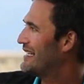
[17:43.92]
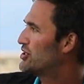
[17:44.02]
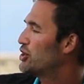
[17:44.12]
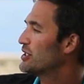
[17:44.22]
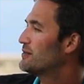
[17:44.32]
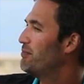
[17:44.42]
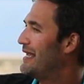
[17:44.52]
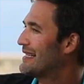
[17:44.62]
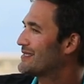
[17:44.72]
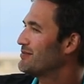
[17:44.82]
it just
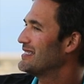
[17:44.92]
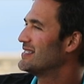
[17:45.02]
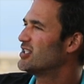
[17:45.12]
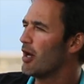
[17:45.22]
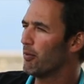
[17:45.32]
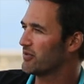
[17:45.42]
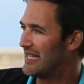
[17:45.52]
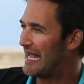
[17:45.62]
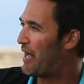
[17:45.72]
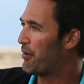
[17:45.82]
makes me double
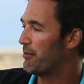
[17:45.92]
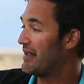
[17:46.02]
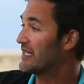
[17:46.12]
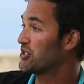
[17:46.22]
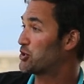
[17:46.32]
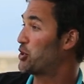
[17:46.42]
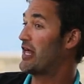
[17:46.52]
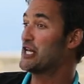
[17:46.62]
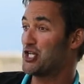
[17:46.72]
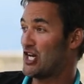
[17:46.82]
down on making sure
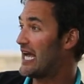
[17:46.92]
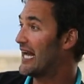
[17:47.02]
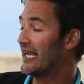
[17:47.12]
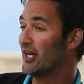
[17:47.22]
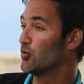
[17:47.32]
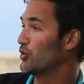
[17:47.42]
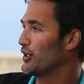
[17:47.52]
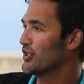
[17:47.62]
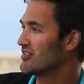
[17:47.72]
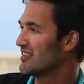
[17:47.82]
that tonight I get a
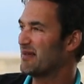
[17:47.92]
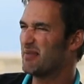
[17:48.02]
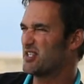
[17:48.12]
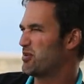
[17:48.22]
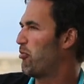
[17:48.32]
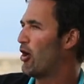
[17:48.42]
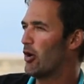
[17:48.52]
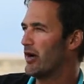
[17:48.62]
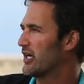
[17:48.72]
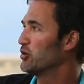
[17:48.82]
really good sleep and
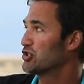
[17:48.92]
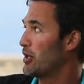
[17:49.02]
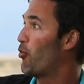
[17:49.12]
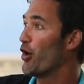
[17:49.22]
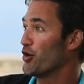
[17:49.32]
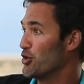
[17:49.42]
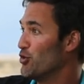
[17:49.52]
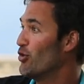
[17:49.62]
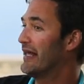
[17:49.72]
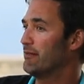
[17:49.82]
tomorrow I go somewhere
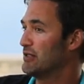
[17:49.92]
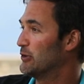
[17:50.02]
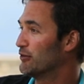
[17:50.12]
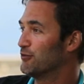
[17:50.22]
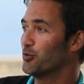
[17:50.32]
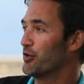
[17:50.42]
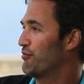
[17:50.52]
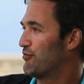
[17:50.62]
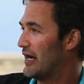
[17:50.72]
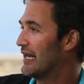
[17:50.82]
new and beautiful with a
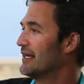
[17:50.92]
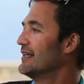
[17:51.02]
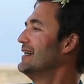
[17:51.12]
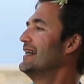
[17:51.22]
friend